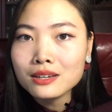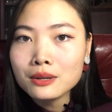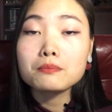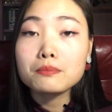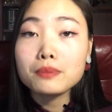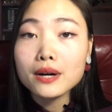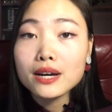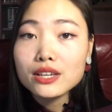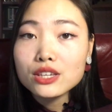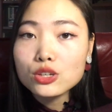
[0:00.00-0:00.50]

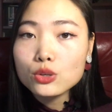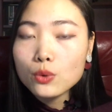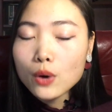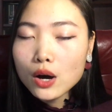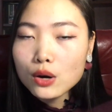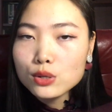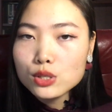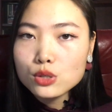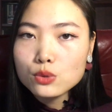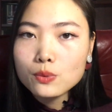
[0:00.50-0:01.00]
But you
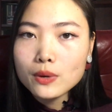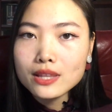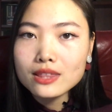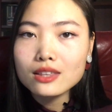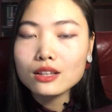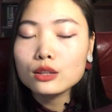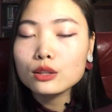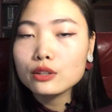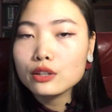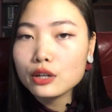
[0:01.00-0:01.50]
also
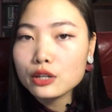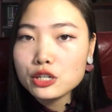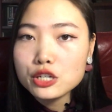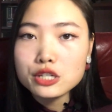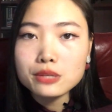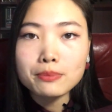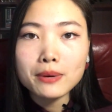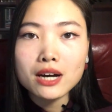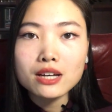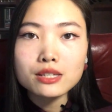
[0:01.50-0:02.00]
want the largest